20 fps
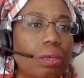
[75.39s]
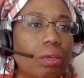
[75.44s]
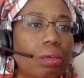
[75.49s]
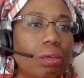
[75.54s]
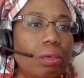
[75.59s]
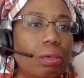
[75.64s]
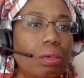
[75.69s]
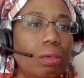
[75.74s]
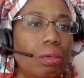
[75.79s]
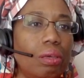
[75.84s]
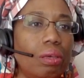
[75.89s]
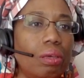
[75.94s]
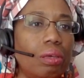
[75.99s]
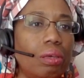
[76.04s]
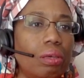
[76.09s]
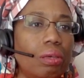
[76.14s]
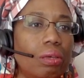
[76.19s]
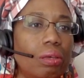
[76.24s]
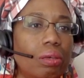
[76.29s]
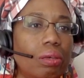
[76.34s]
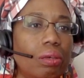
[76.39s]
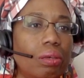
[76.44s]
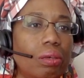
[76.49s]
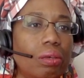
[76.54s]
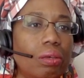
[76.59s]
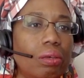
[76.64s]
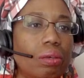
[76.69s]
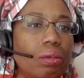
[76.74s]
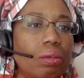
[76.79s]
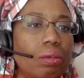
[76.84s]

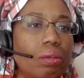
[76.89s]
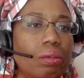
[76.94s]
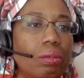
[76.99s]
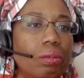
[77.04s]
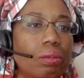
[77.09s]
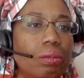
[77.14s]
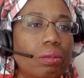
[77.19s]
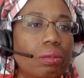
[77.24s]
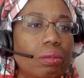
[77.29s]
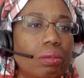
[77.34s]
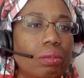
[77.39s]
And